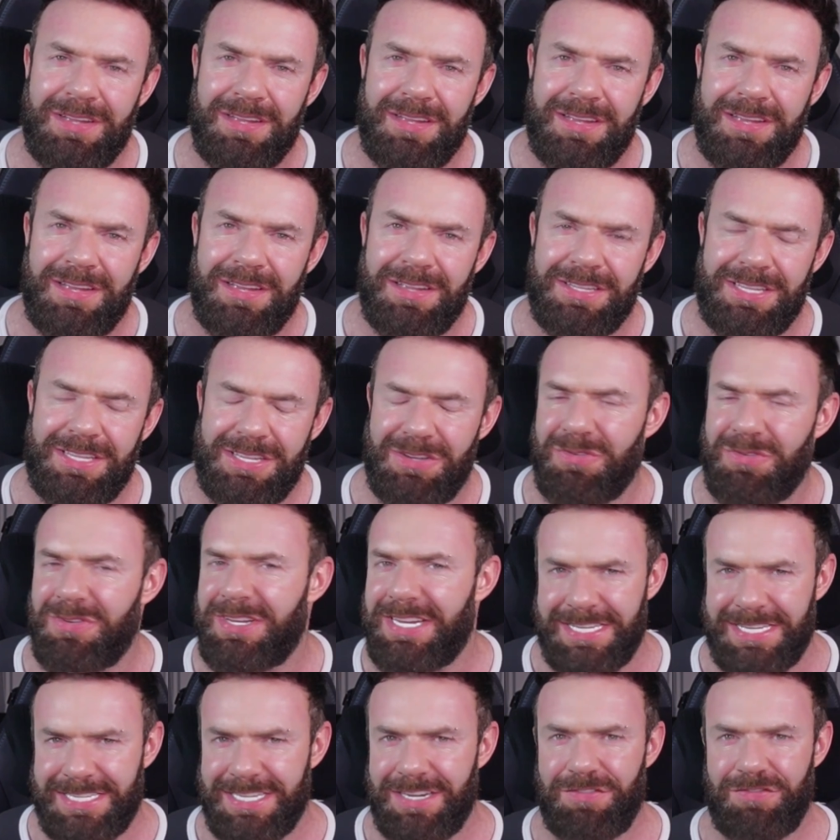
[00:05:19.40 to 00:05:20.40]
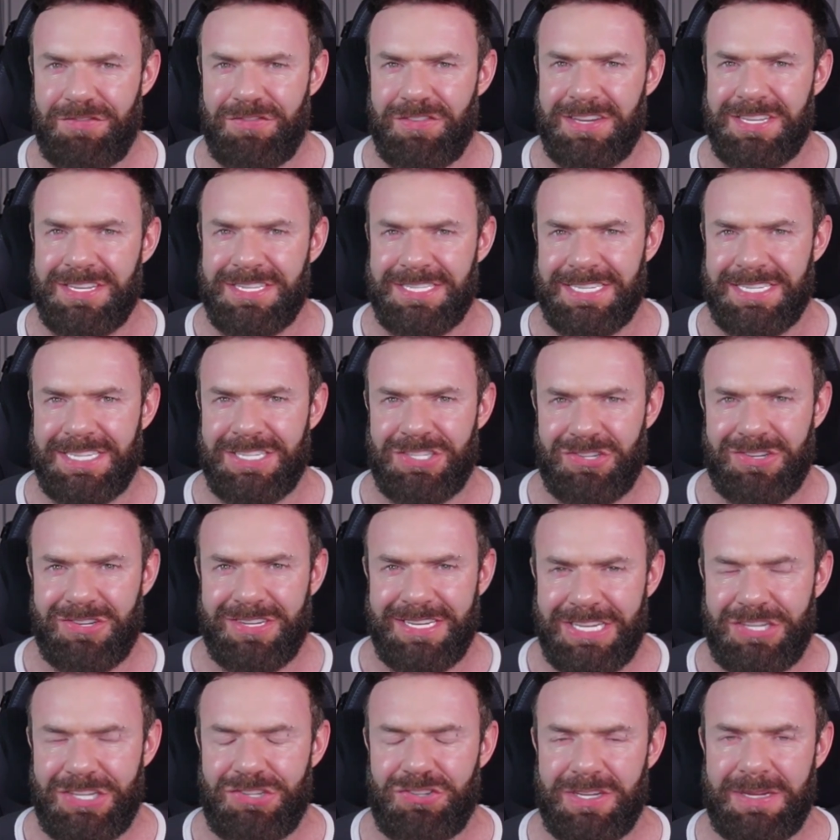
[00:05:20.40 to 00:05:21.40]
The only difference is you're
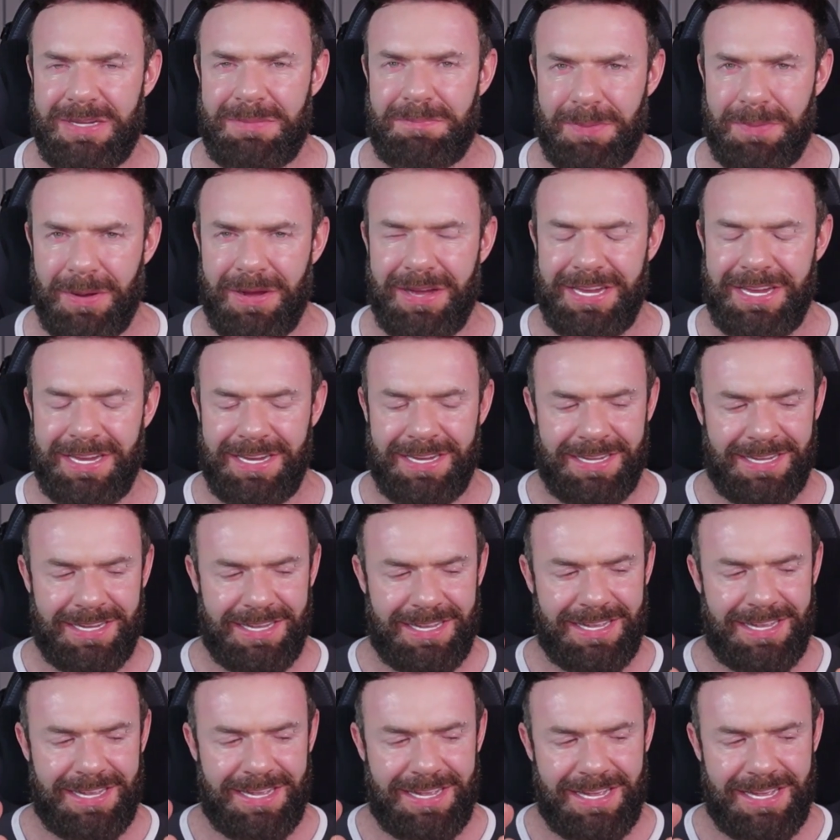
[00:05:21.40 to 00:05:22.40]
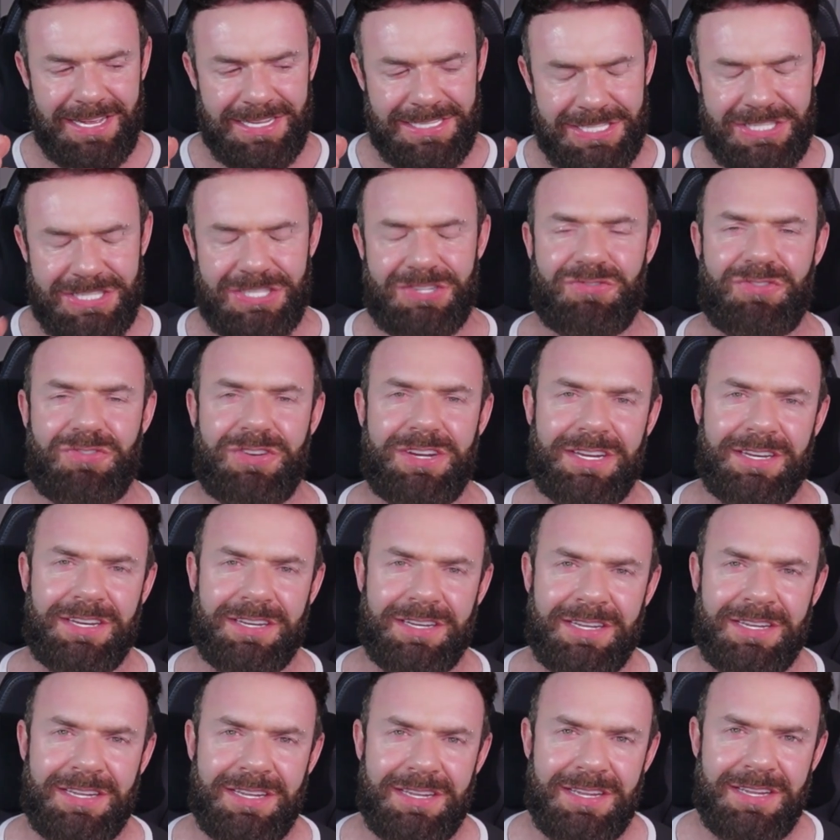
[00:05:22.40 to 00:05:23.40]
literally buying a screen.
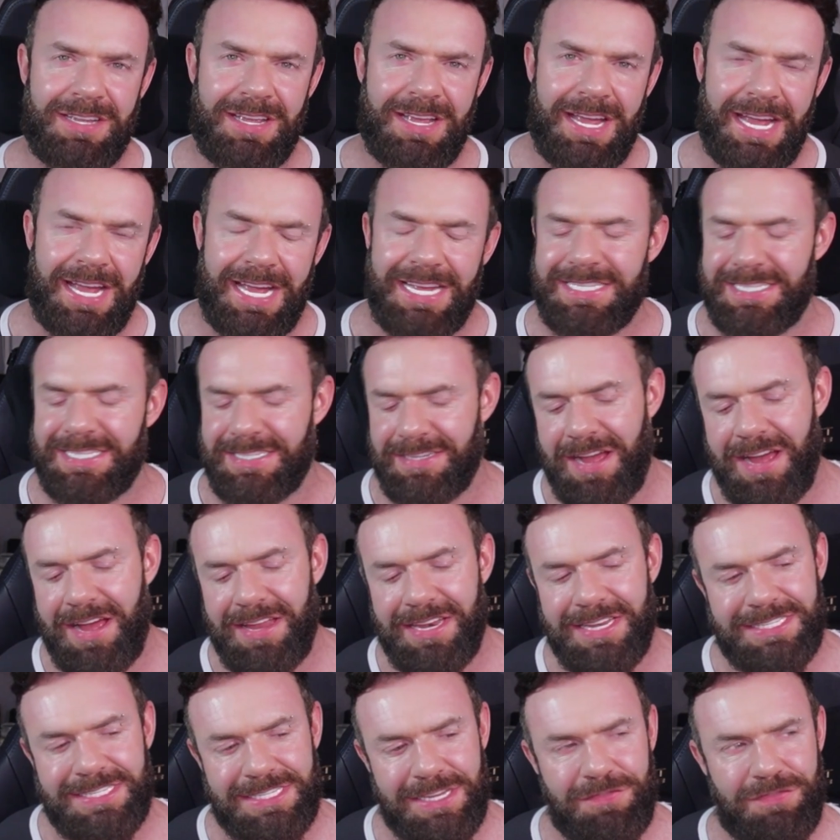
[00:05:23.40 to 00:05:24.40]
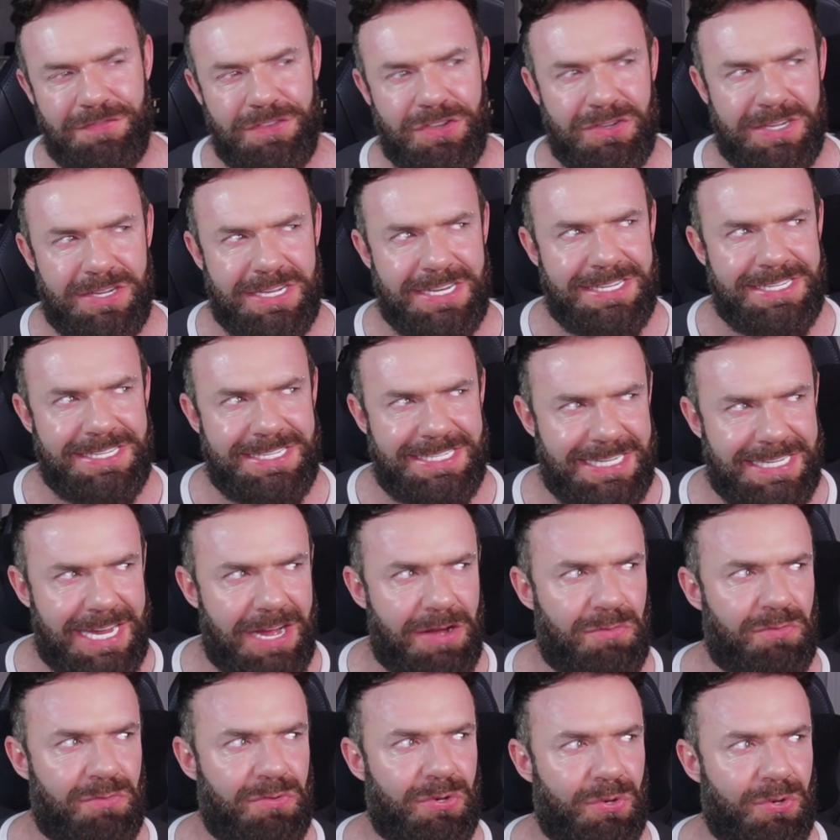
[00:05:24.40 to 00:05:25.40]
It's not as if you can
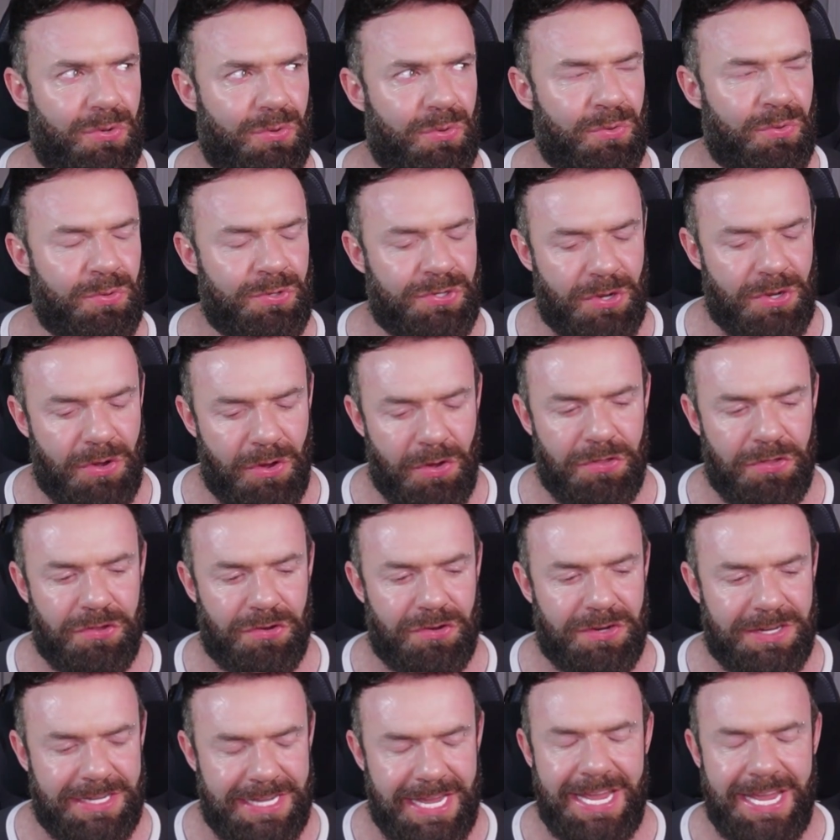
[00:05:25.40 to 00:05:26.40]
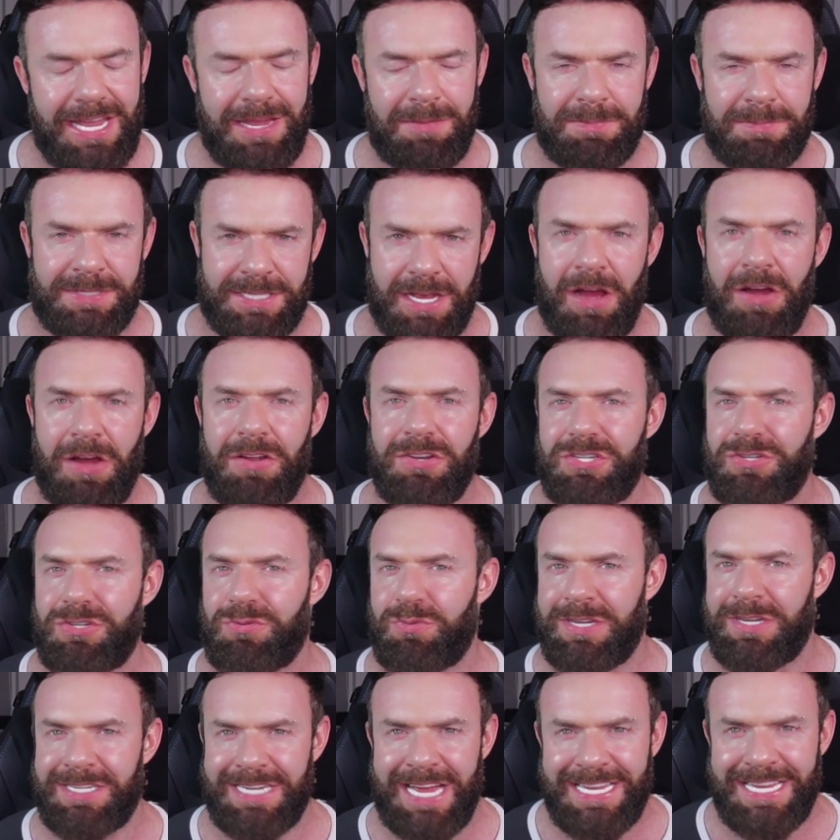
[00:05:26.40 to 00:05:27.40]
download other games onto
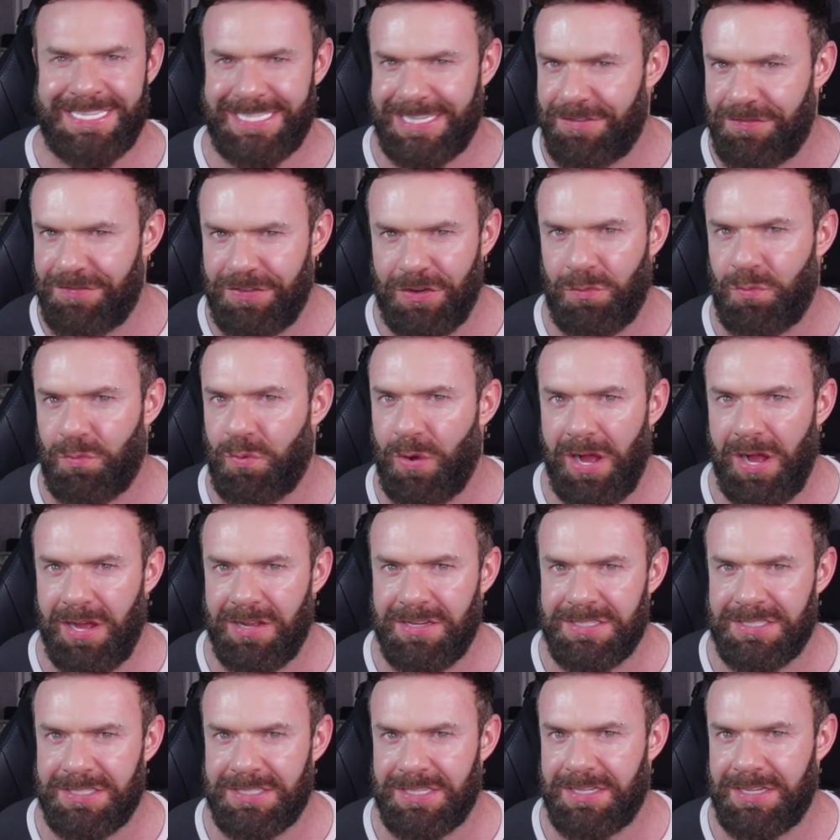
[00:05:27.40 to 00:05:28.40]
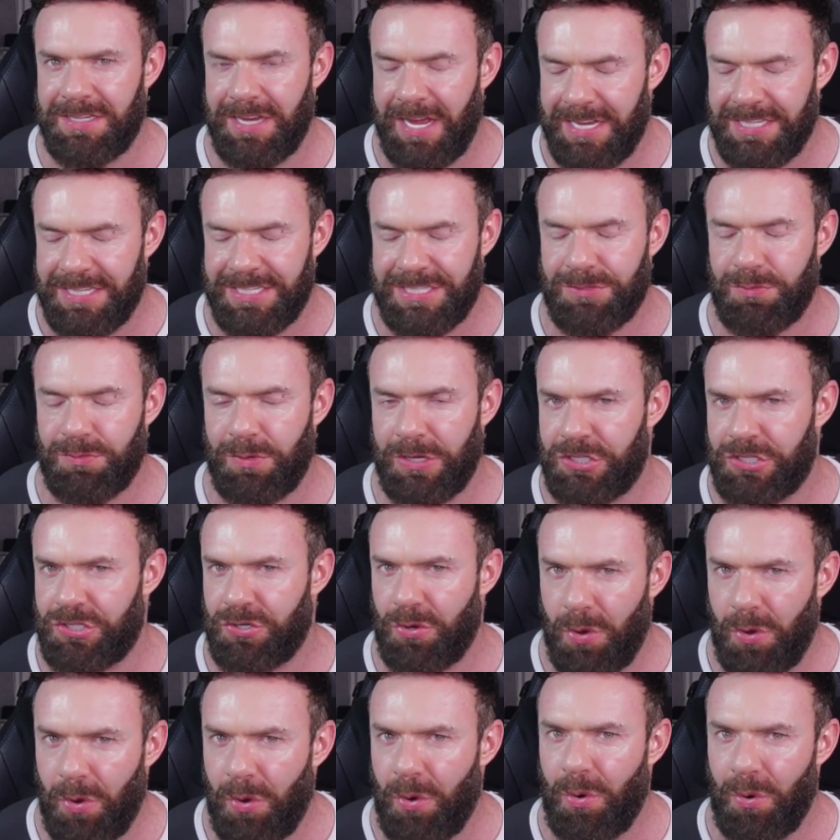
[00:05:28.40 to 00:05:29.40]
it as if it was a Switch
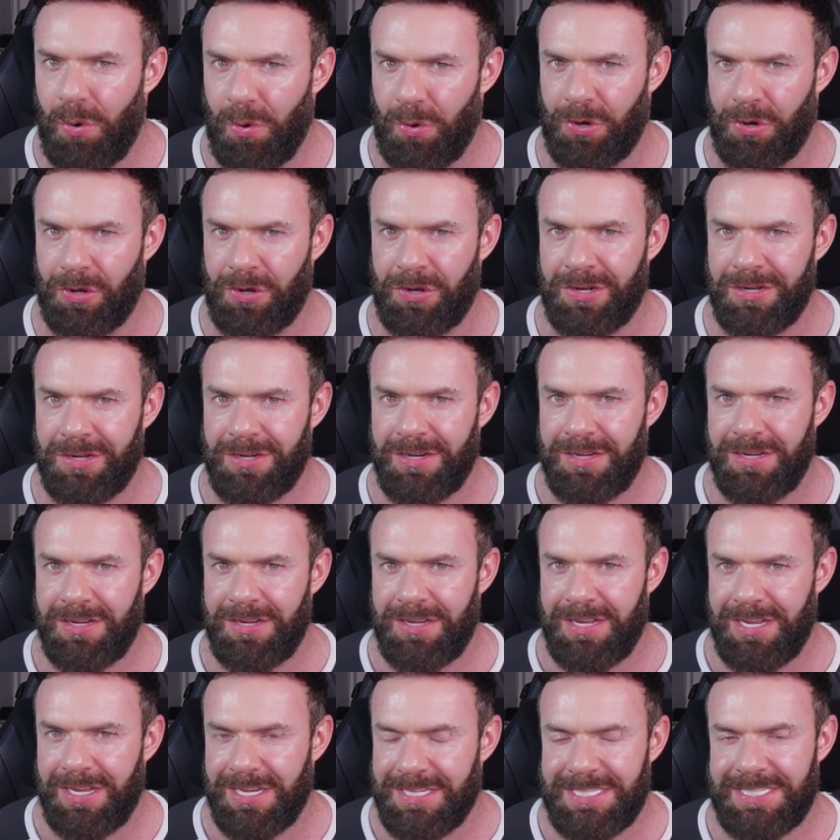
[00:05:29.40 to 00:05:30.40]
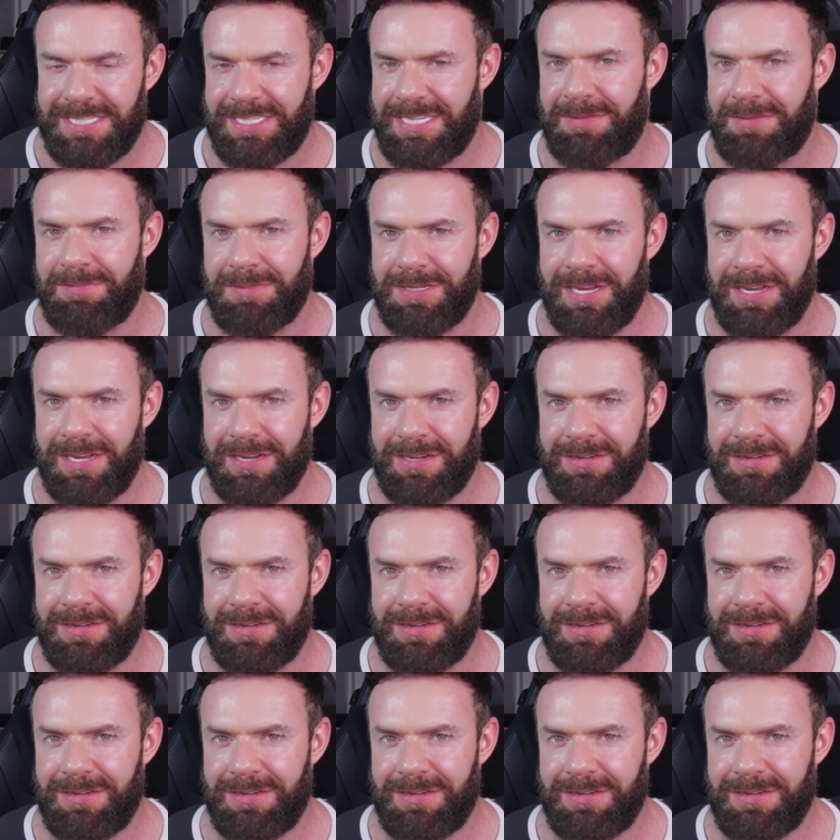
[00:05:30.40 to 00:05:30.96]
or a Steam Deck.